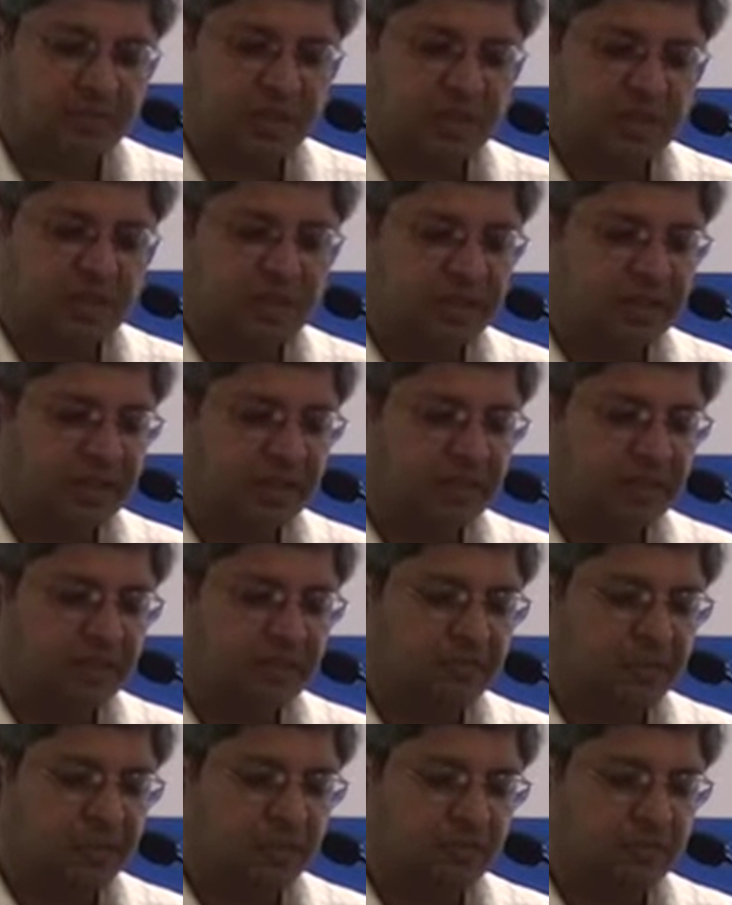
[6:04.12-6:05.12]
priority
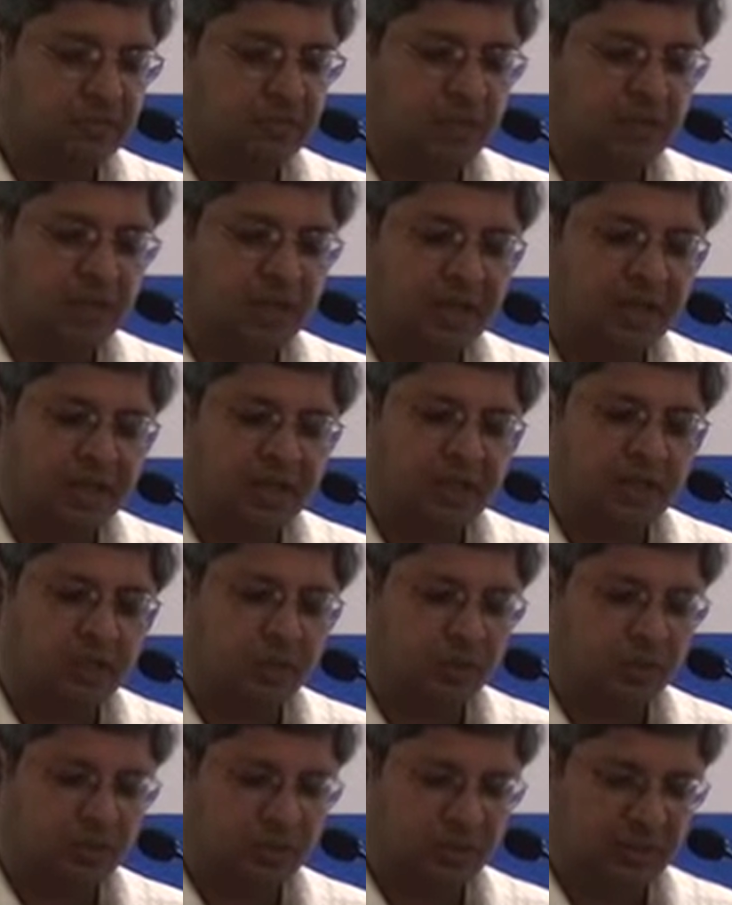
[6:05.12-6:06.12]
dates from July
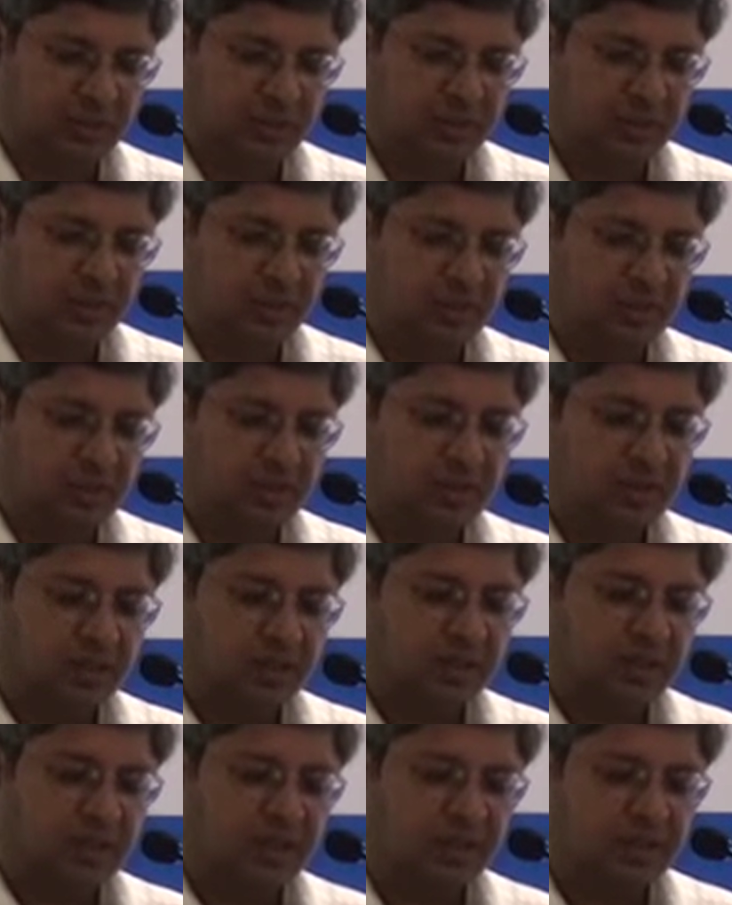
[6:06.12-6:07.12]
03,
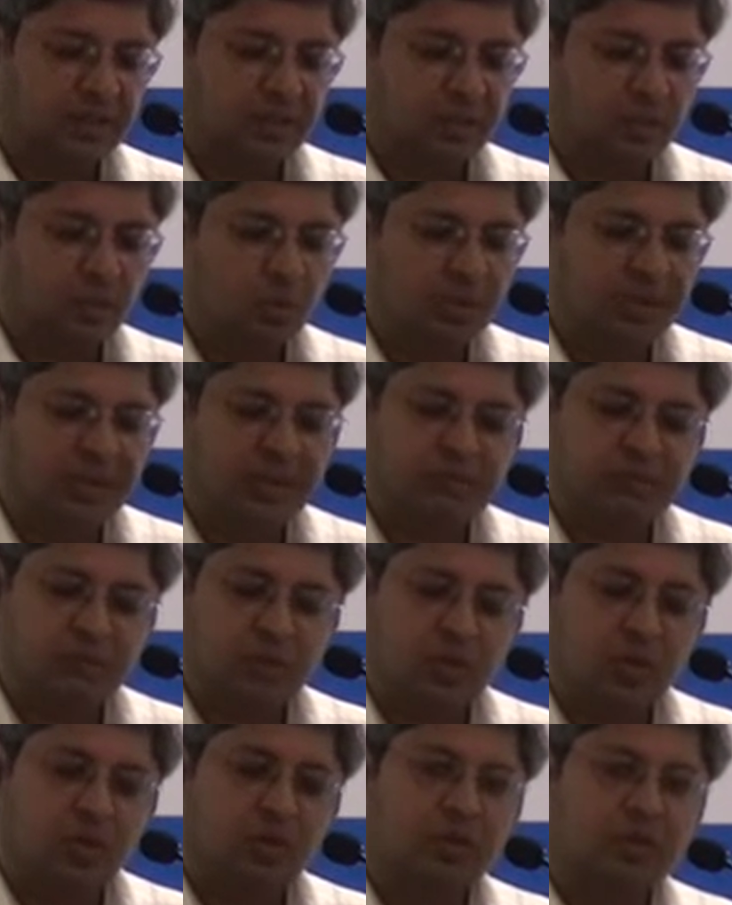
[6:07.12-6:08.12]
and the two names
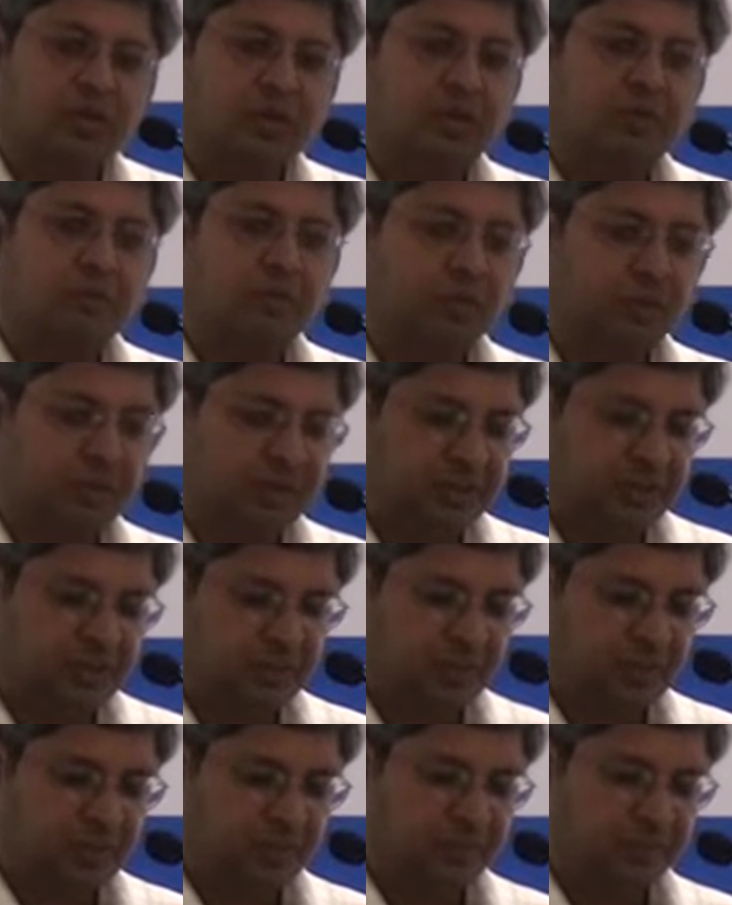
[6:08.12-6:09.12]
on the
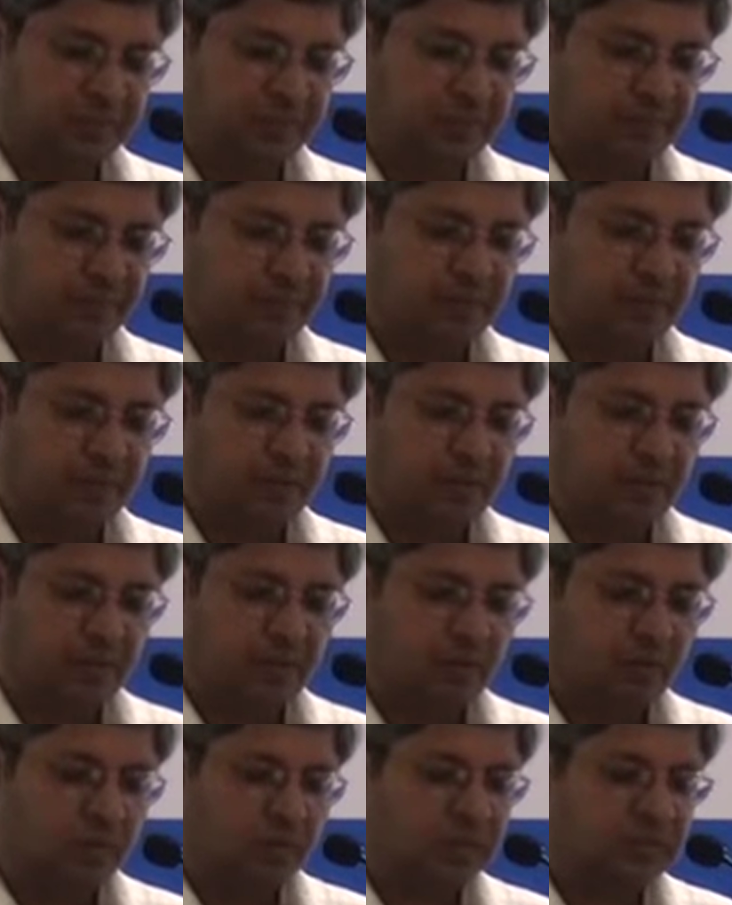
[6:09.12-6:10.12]
provisional
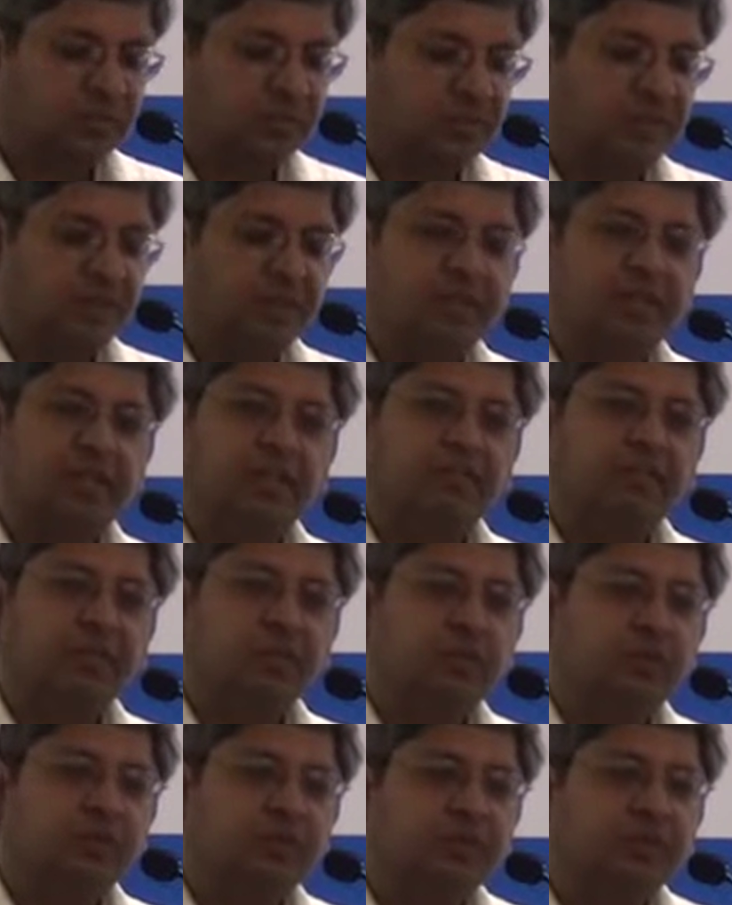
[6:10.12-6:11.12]
were Saviki and
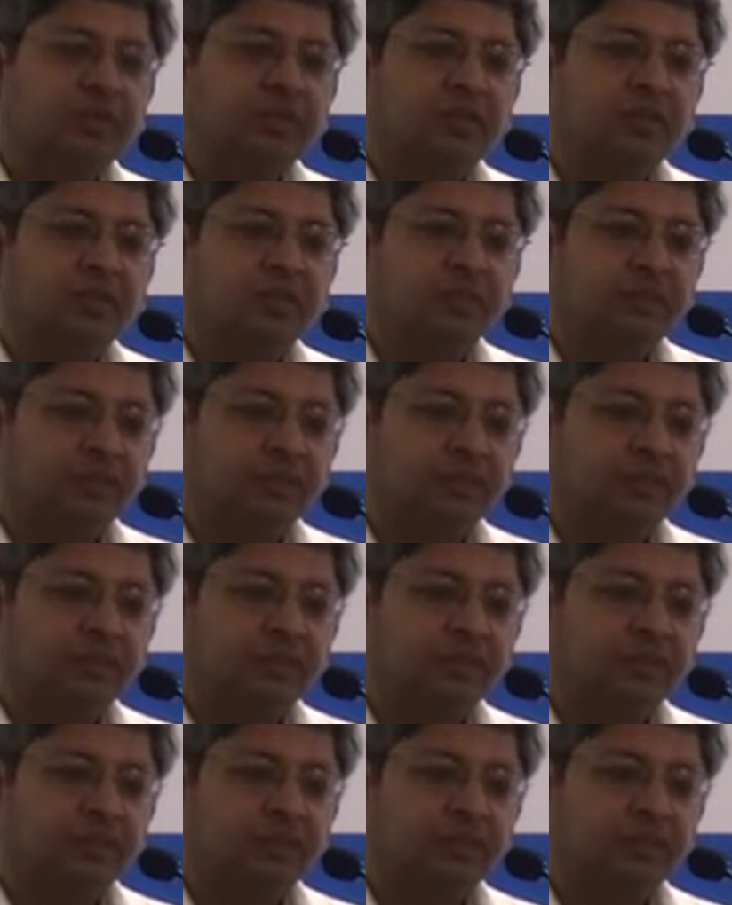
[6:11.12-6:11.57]
Ferguson.